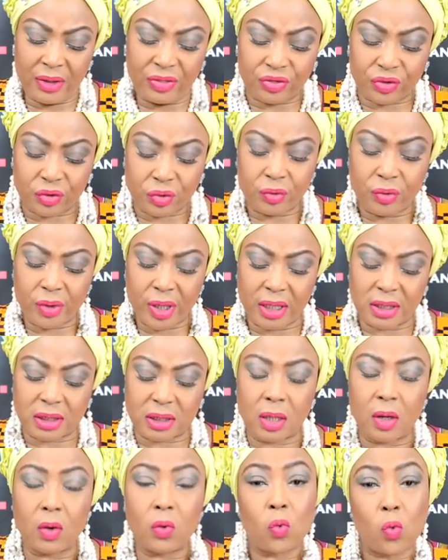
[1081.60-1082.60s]
through it
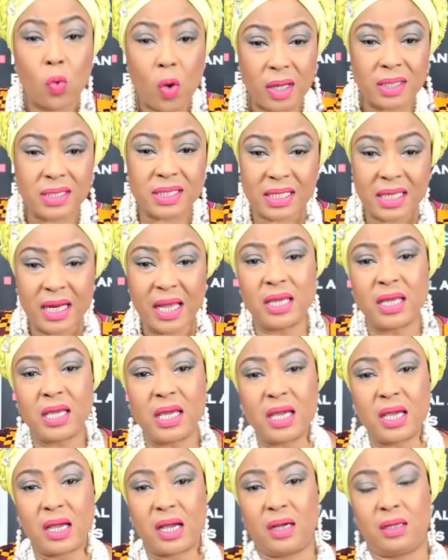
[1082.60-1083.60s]
once in a
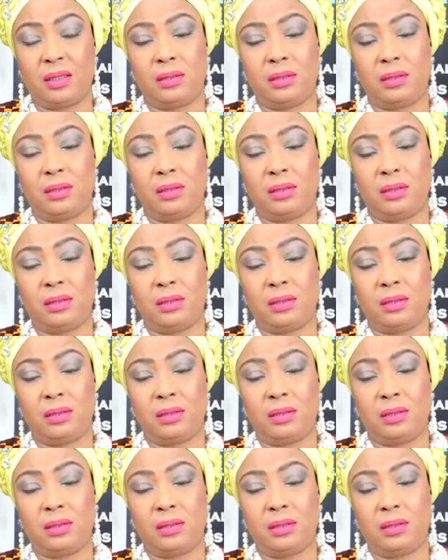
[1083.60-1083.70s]
year.